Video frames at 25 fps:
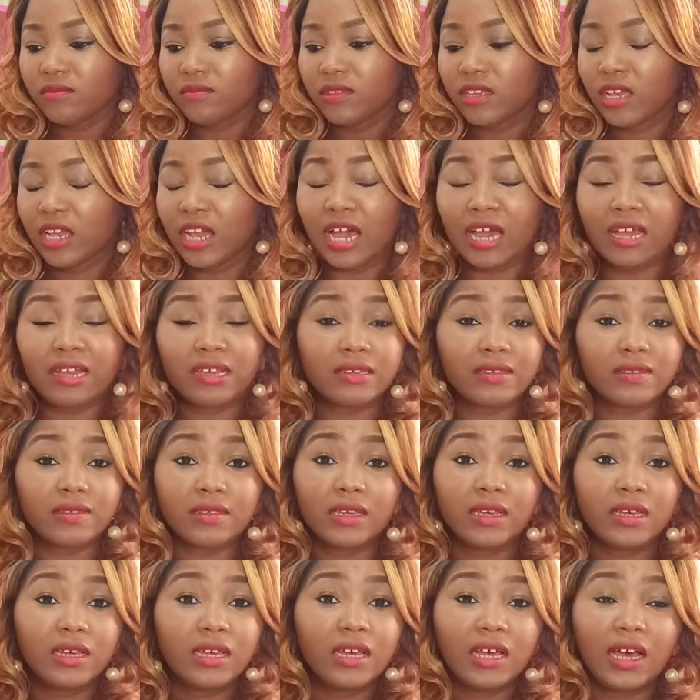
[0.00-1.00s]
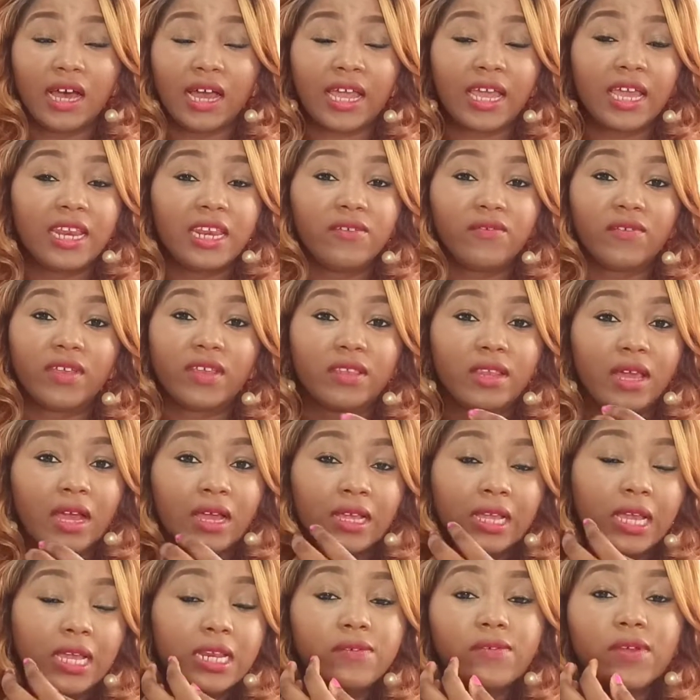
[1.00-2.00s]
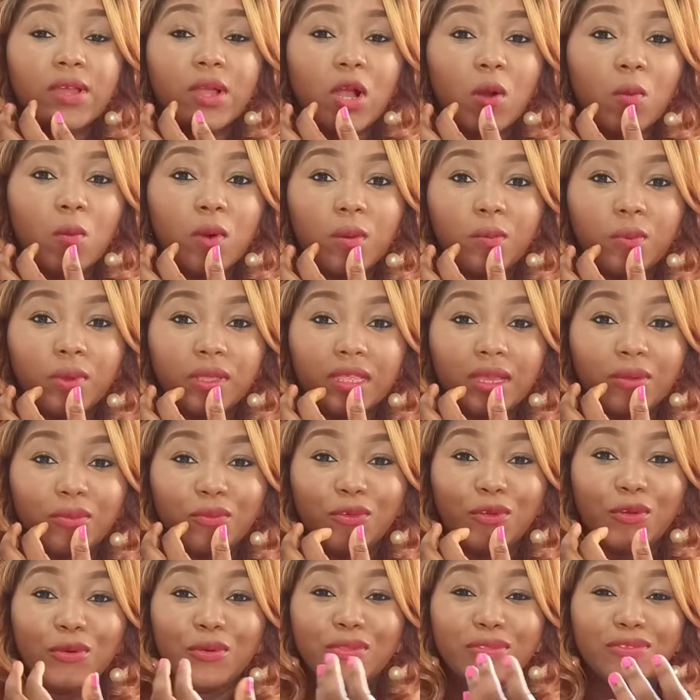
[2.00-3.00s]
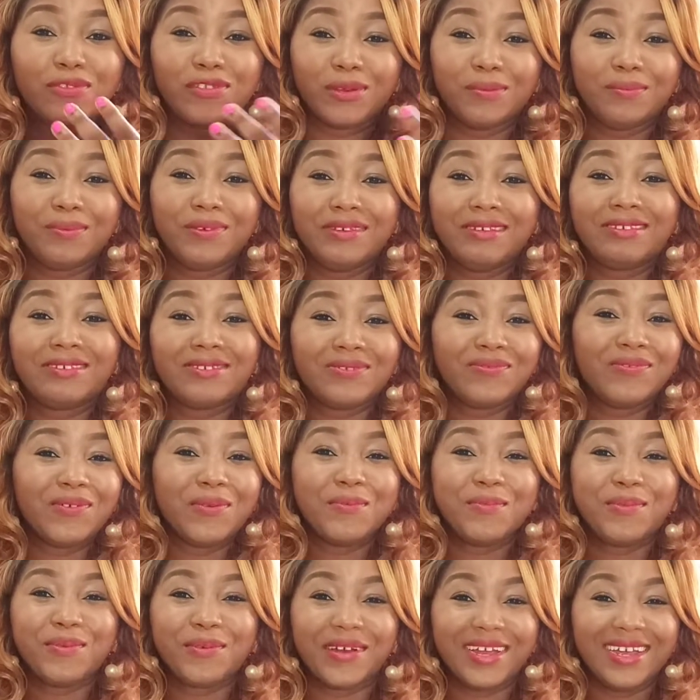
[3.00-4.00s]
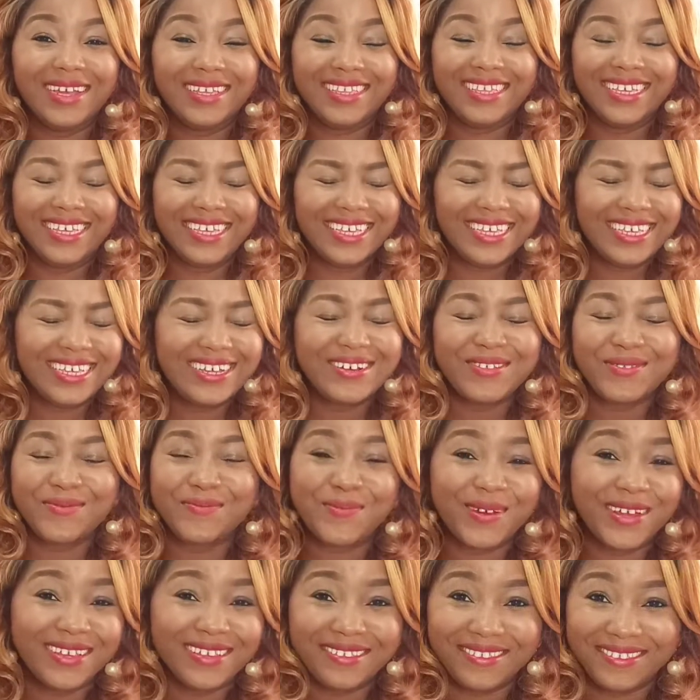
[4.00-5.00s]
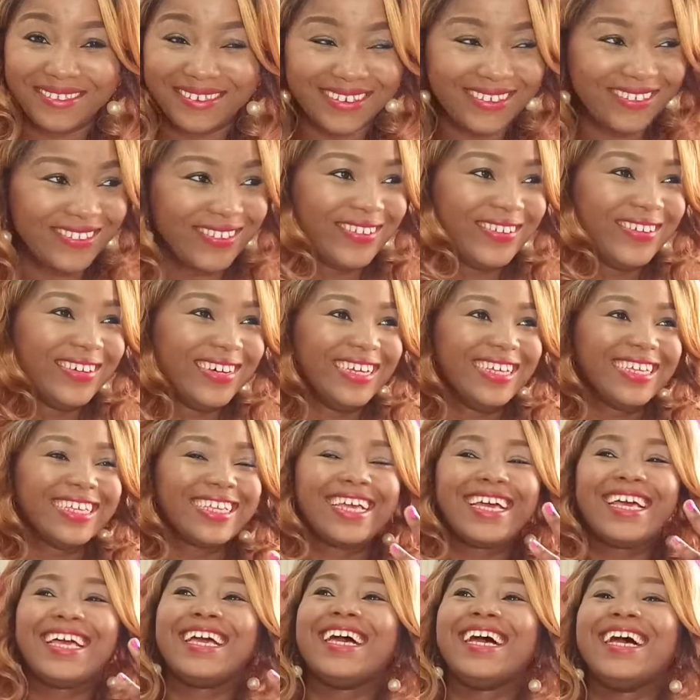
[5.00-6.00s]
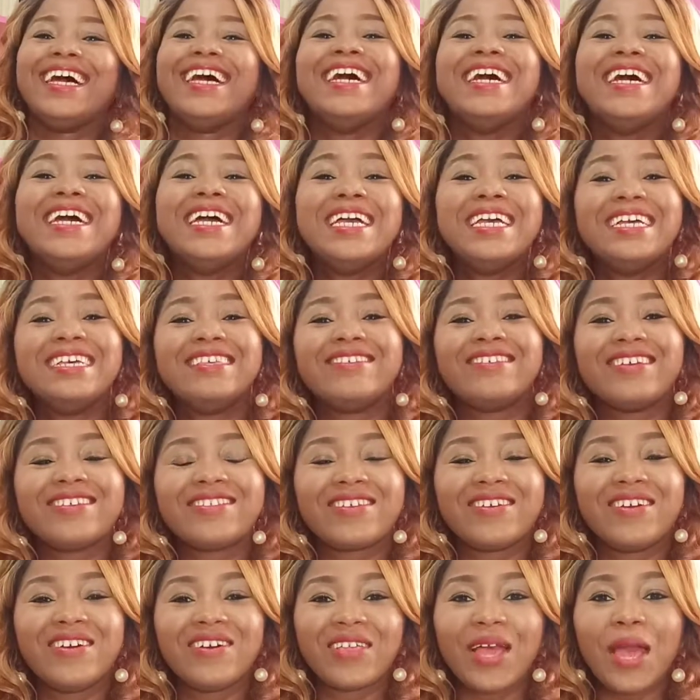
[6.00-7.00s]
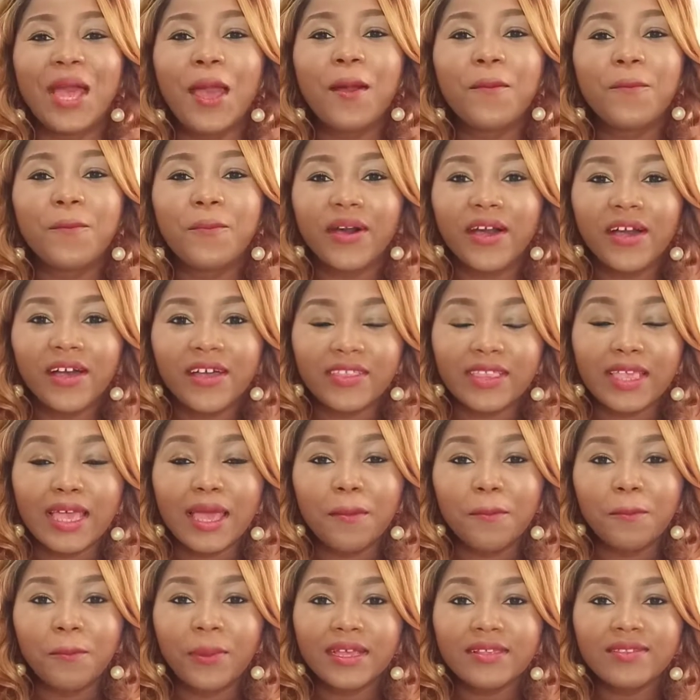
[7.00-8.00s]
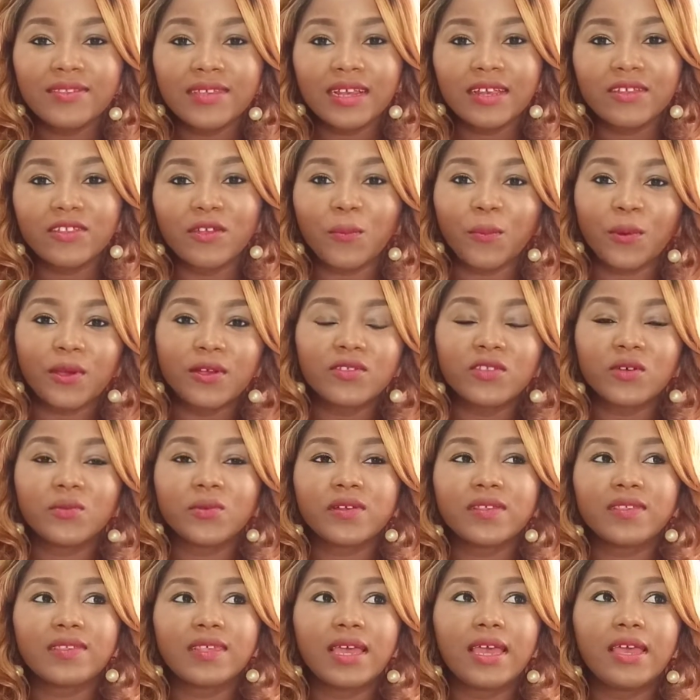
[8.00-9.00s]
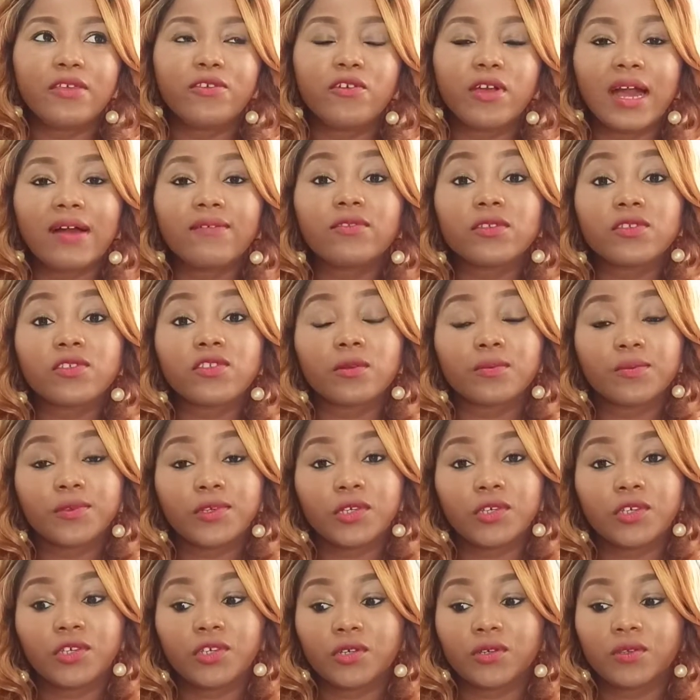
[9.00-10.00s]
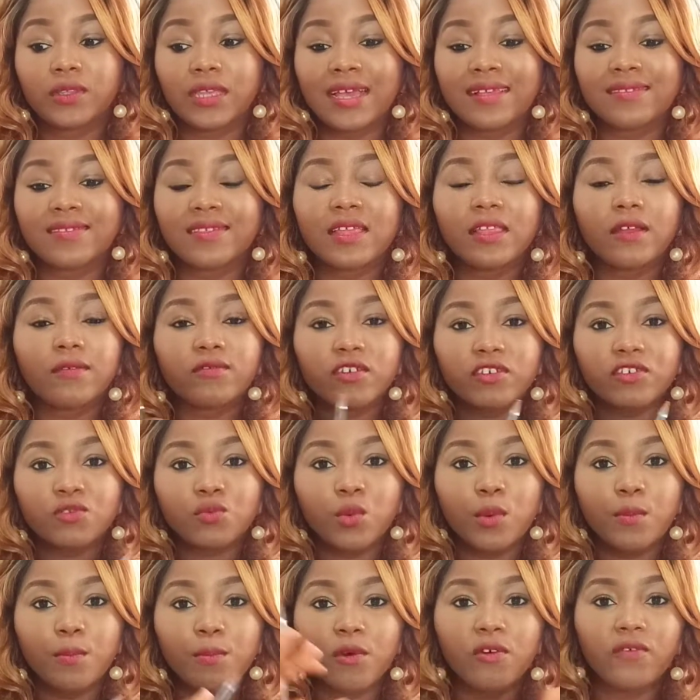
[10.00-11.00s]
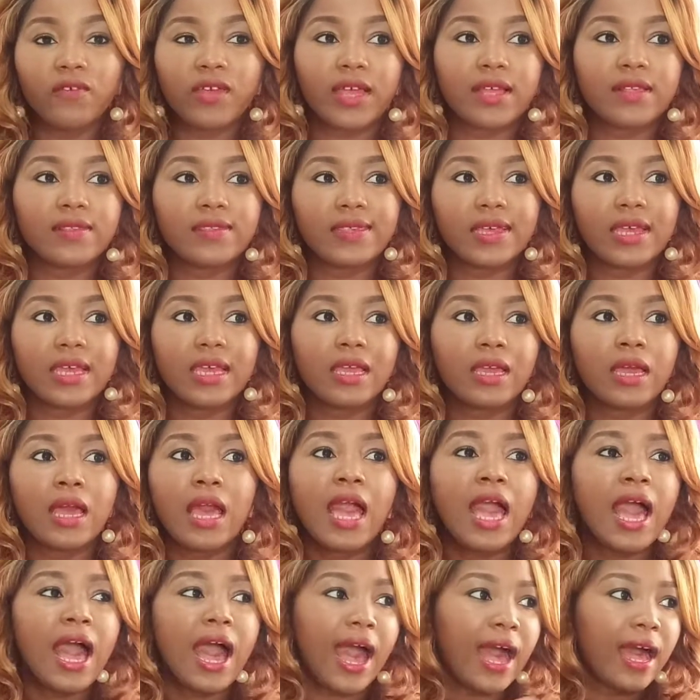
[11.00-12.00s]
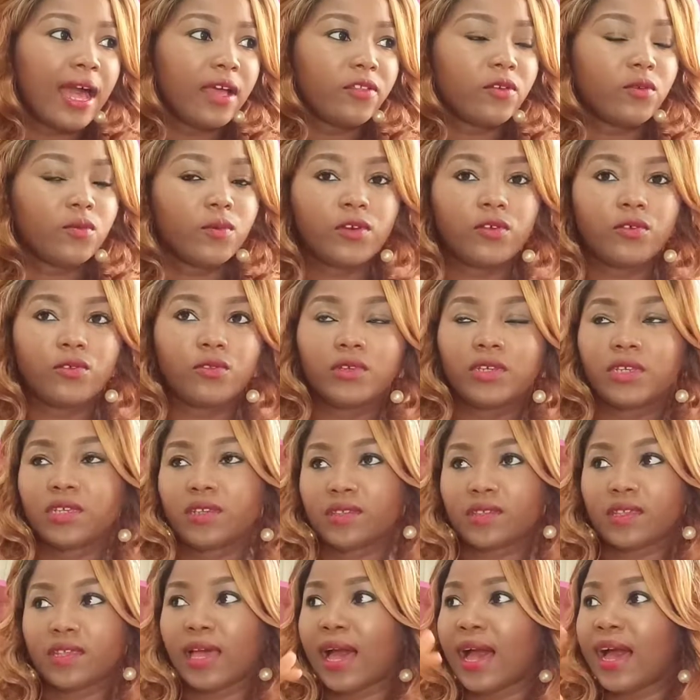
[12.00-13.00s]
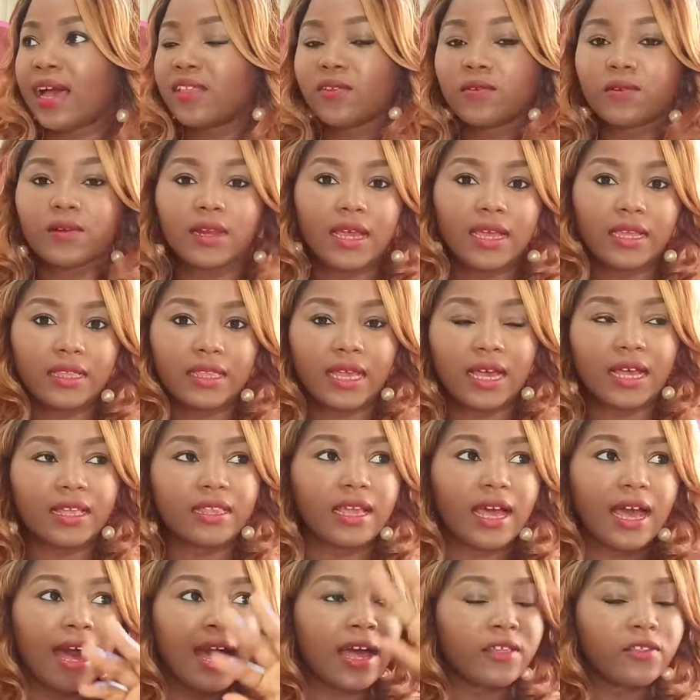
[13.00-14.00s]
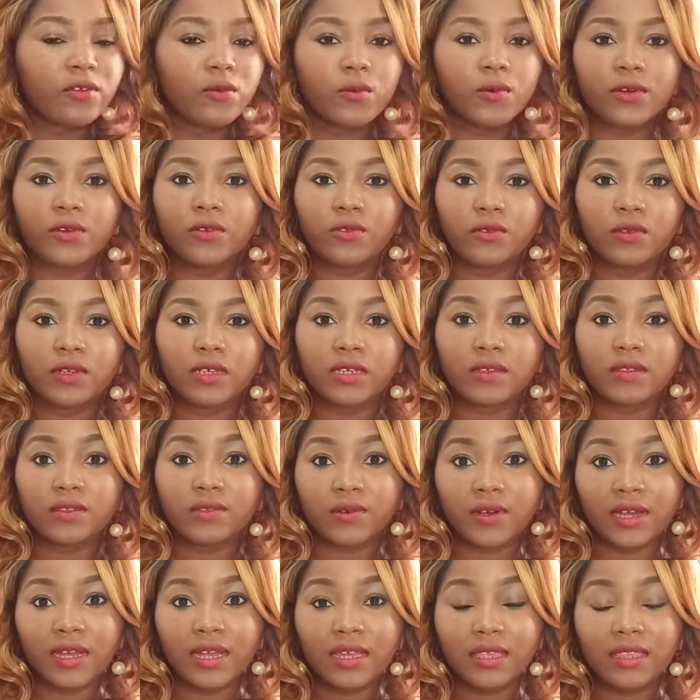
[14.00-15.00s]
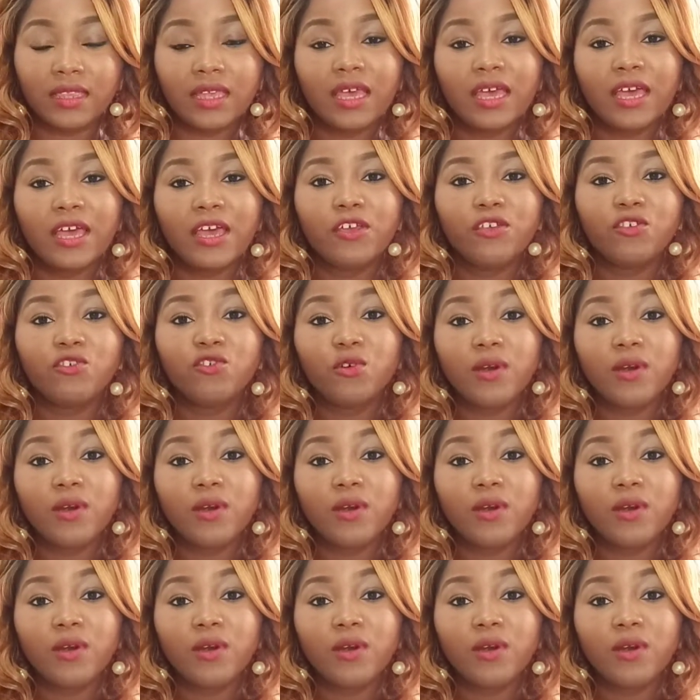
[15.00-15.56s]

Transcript: Guys, I can't even come up with a good substitute for bread, because bread is just good. It's just good. But basically the person was saying you have to substitute, instead of just removing and saying, I don't want to do this, I don't like that, I don't want to do this, right? You